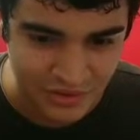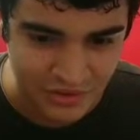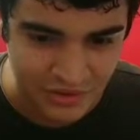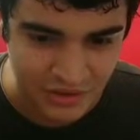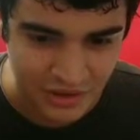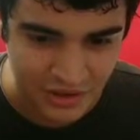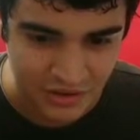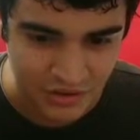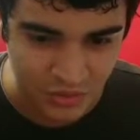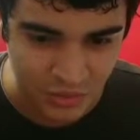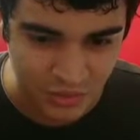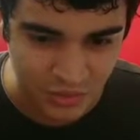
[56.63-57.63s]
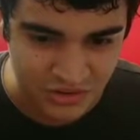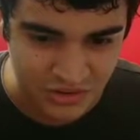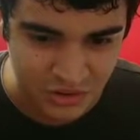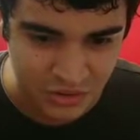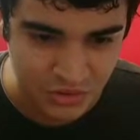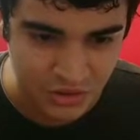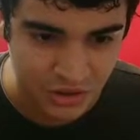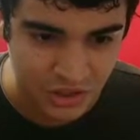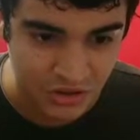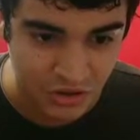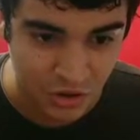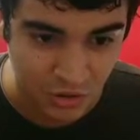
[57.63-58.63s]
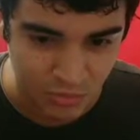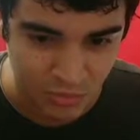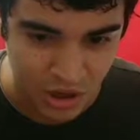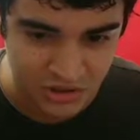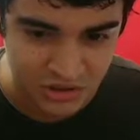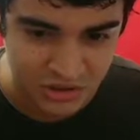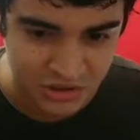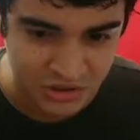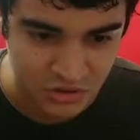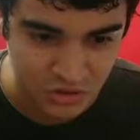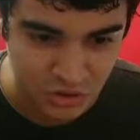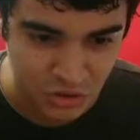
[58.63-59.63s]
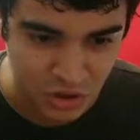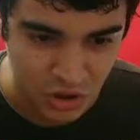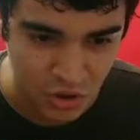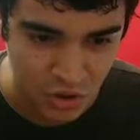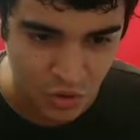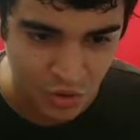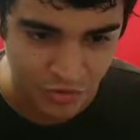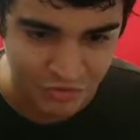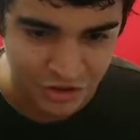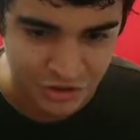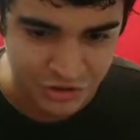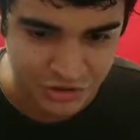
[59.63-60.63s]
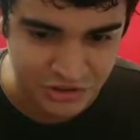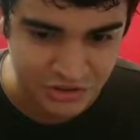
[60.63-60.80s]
Okay, who is new? Okay, no monsters, no fusions,